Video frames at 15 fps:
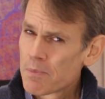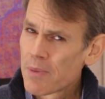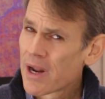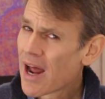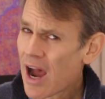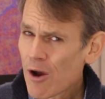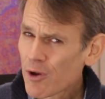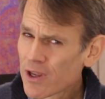But
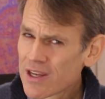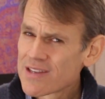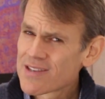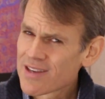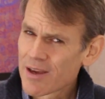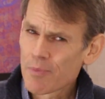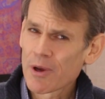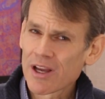how could he
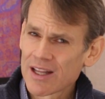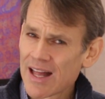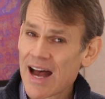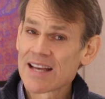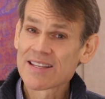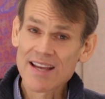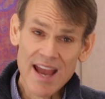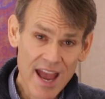skip a
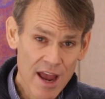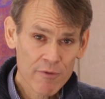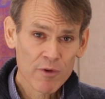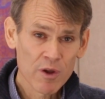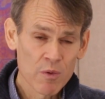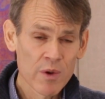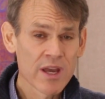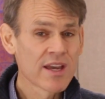class
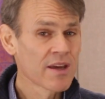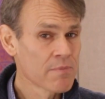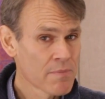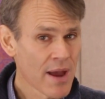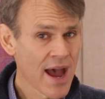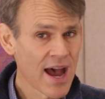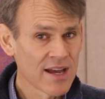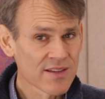every week and
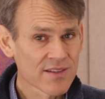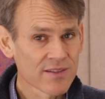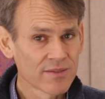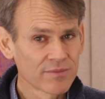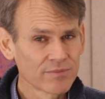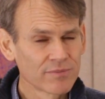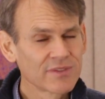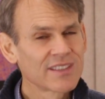pass?
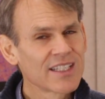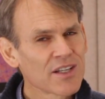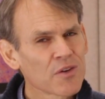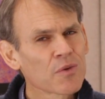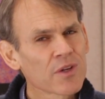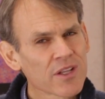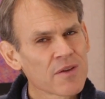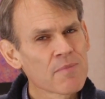Did it
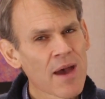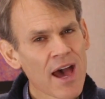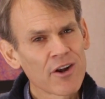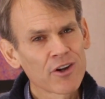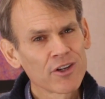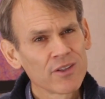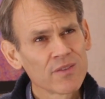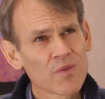really
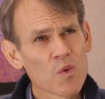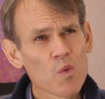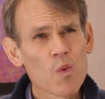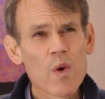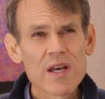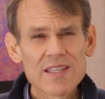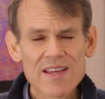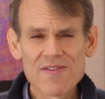matter?
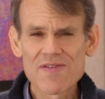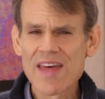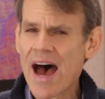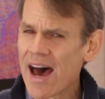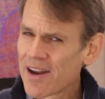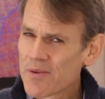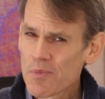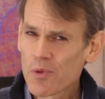Was it
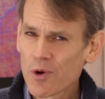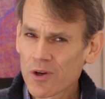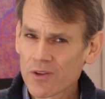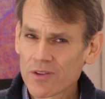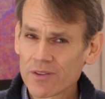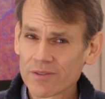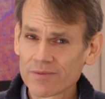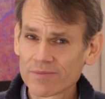that
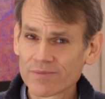important?